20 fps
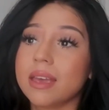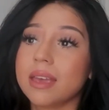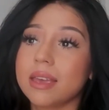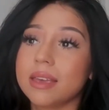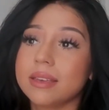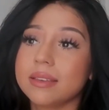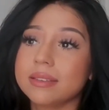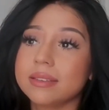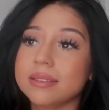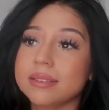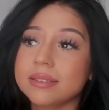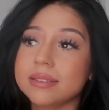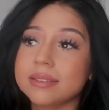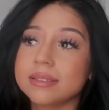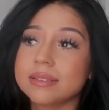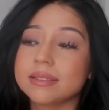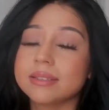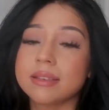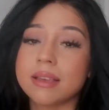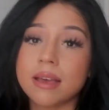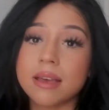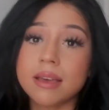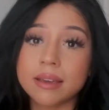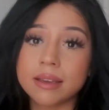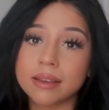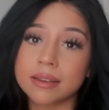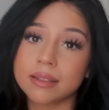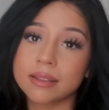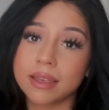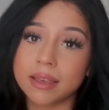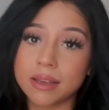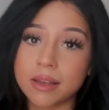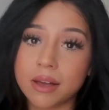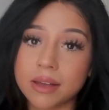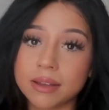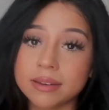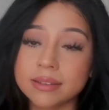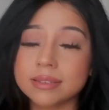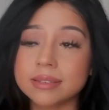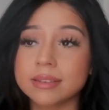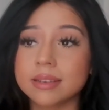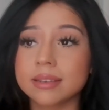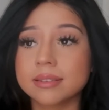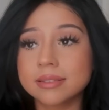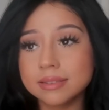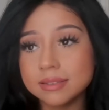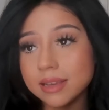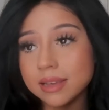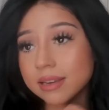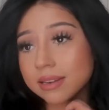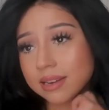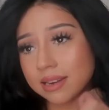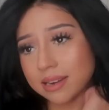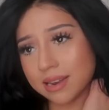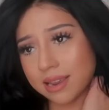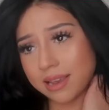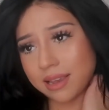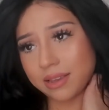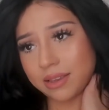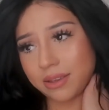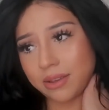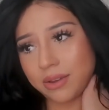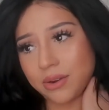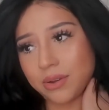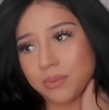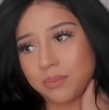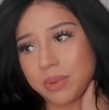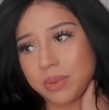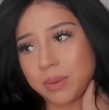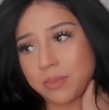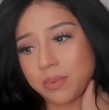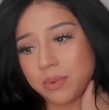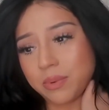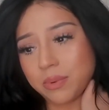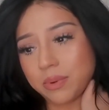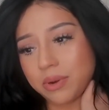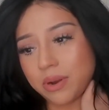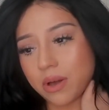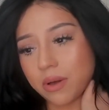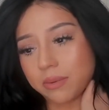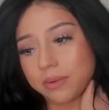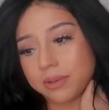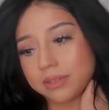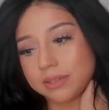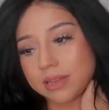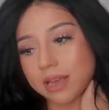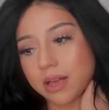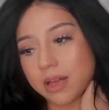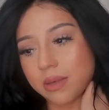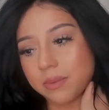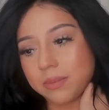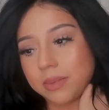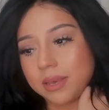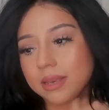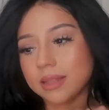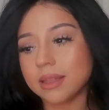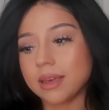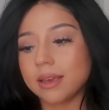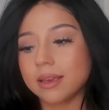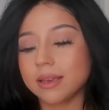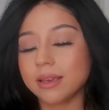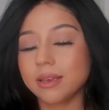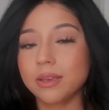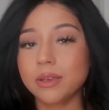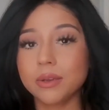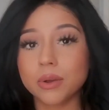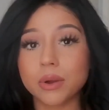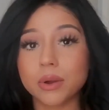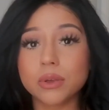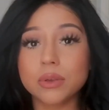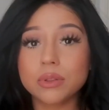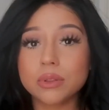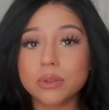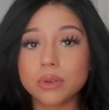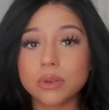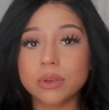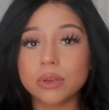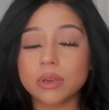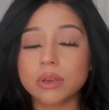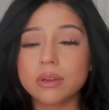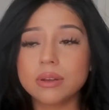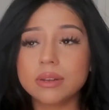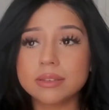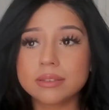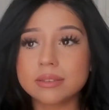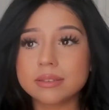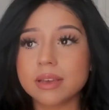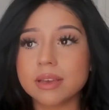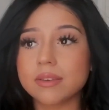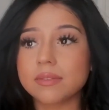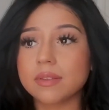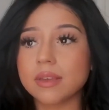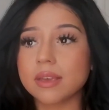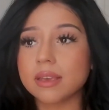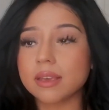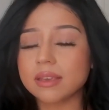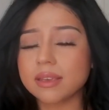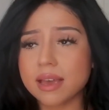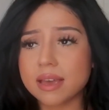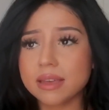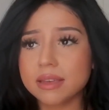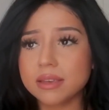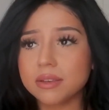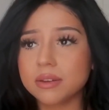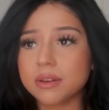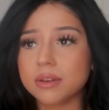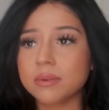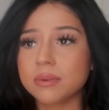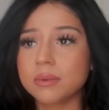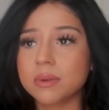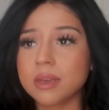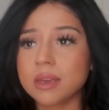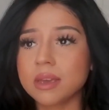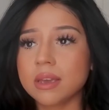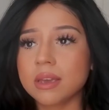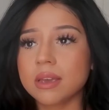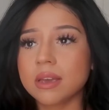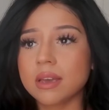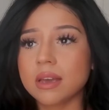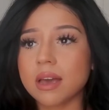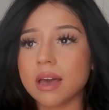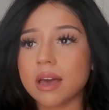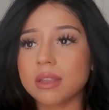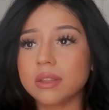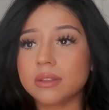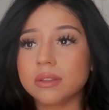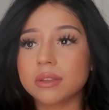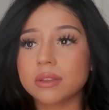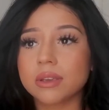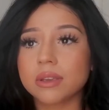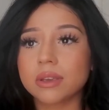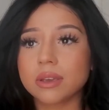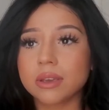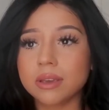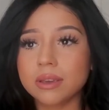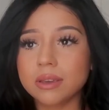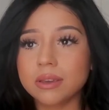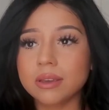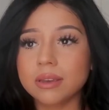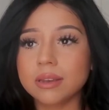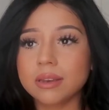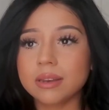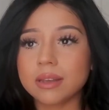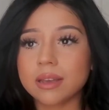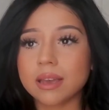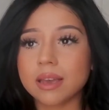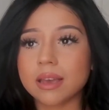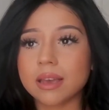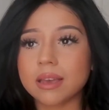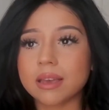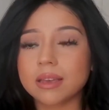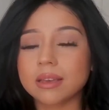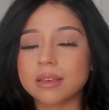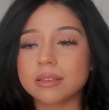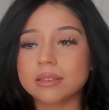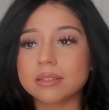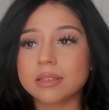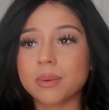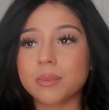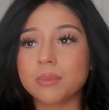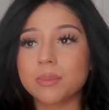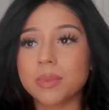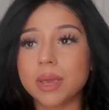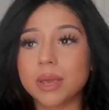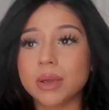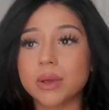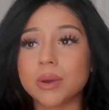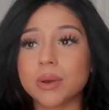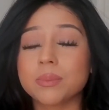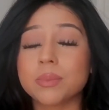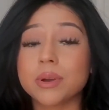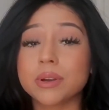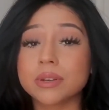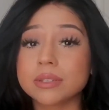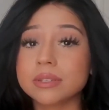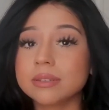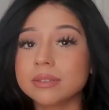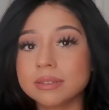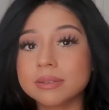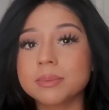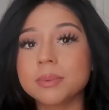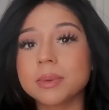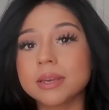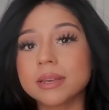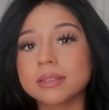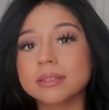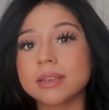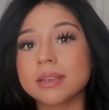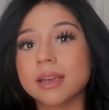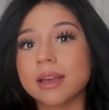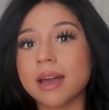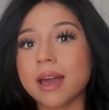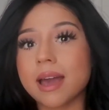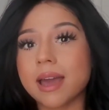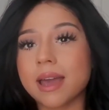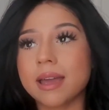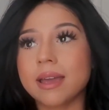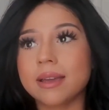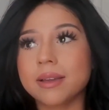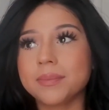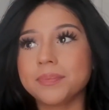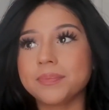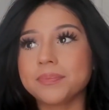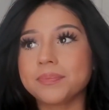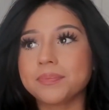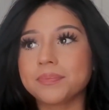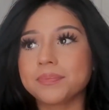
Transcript: it just sucked. Honestly, it sucked. And you know, people would always tell me girl, you look good and stuff. Yeah, you know, I look good as a bigger person, just because I